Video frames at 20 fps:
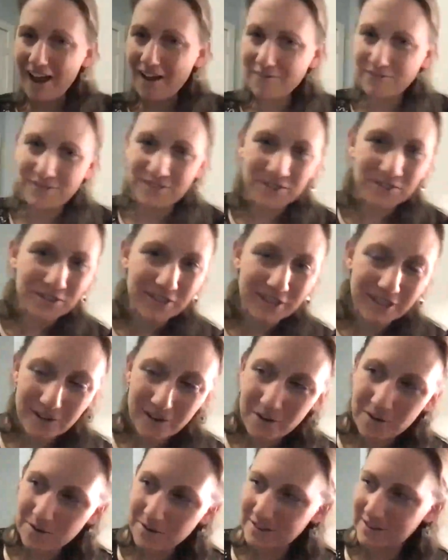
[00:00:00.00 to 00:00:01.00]
have to.
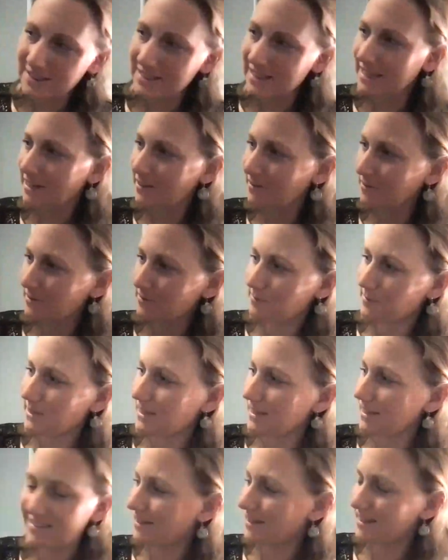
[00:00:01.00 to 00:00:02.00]
It's like
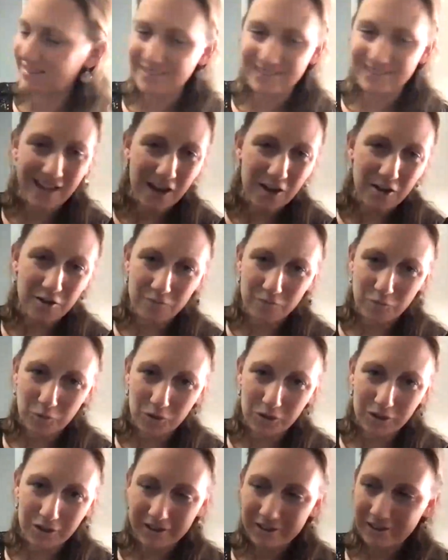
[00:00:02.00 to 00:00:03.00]
being in this line of
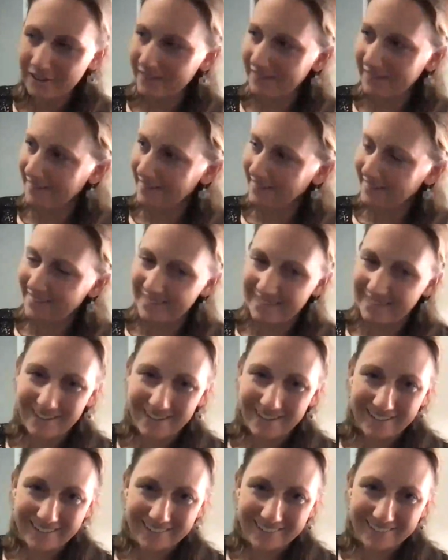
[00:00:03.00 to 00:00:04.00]
work,
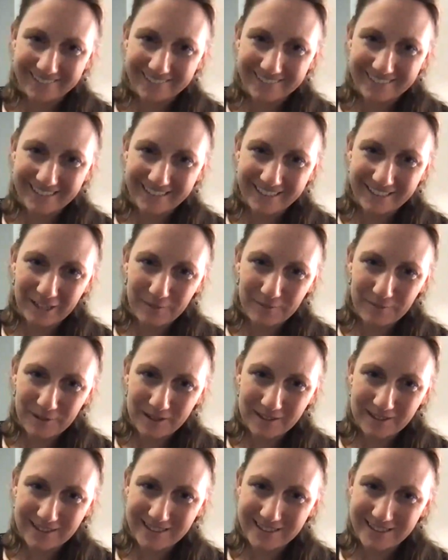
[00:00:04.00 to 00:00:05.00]
getting up
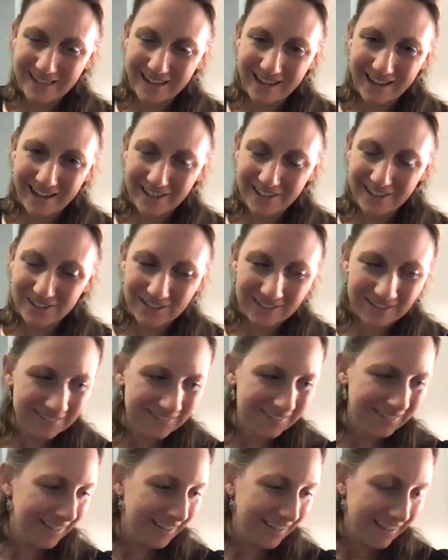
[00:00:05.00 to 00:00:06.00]
on stage,
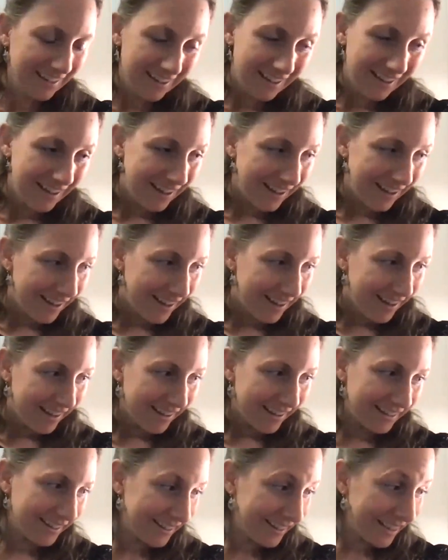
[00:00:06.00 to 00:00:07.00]
and
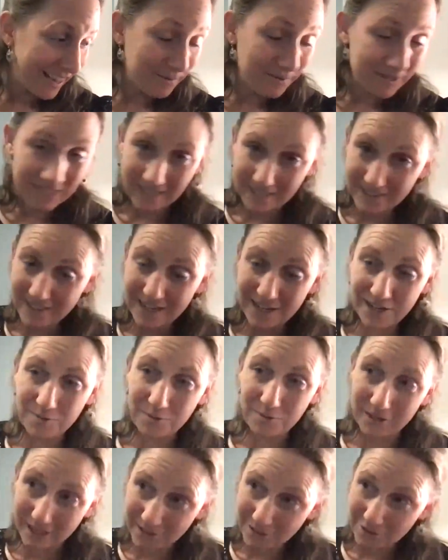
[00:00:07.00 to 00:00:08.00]
I mean, I take
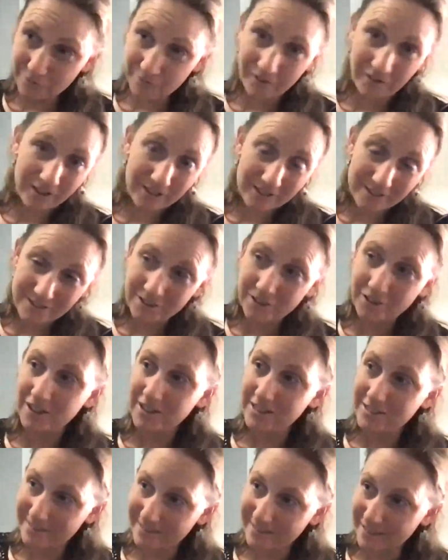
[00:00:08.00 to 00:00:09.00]
what I do very
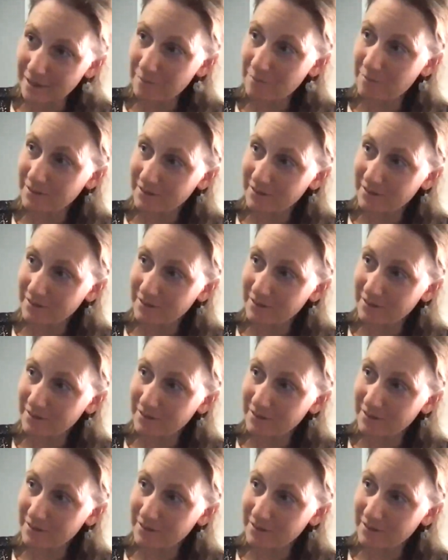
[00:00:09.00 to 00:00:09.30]
seriously,